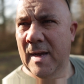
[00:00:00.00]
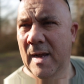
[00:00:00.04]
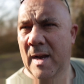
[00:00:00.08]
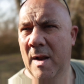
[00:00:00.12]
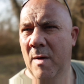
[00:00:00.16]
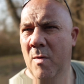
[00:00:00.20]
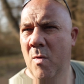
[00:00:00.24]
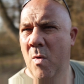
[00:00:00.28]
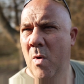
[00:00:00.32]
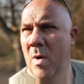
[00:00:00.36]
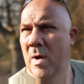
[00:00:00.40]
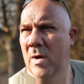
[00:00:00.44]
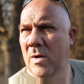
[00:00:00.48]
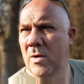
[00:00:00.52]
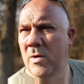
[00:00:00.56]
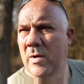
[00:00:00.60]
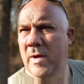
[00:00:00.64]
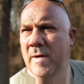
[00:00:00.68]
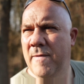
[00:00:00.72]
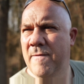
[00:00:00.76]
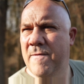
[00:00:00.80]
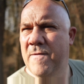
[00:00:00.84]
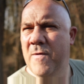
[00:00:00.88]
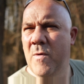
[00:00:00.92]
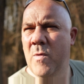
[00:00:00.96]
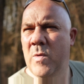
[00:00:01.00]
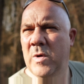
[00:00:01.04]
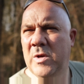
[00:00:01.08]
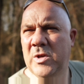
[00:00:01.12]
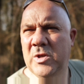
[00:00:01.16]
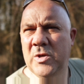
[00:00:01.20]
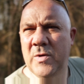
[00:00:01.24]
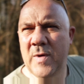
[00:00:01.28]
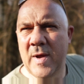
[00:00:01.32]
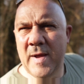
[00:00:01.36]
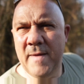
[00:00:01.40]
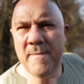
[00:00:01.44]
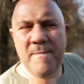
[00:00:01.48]
I'm quite looking forward
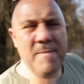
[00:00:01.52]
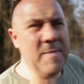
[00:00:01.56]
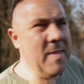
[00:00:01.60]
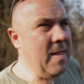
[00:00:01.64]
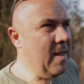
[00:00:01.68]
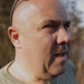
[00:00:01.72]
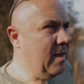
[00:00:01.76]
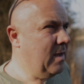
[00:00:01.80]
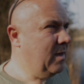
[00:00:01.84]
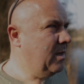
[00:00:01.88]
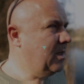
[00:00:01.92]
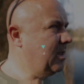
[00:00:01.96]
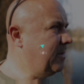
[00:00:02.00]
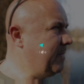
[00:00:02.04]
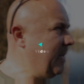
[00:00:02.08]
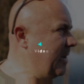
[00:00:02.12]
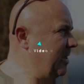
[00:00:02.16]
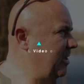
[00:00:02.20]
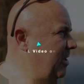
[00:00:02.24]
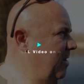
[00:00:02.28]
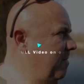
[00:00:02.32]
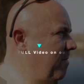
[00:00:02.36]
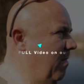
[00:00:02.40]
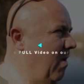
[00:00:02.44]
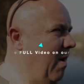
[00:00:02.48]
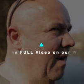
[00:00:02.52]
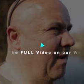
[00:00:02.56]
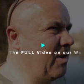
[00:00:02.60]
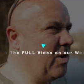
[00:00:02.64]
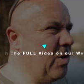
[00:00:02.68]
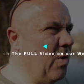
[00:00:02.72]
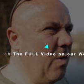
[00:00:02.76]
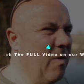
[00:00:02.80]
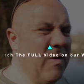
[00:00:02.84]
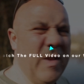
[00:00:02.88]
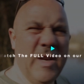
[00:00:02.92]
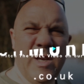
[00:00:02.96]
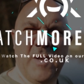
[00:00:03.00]
to it, especially my
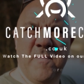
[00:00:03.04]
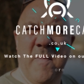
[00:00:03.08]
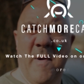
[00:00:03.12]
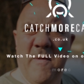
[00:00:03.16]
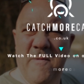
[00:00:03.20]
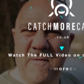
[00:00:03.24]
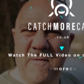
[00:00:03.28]
sort of, this is my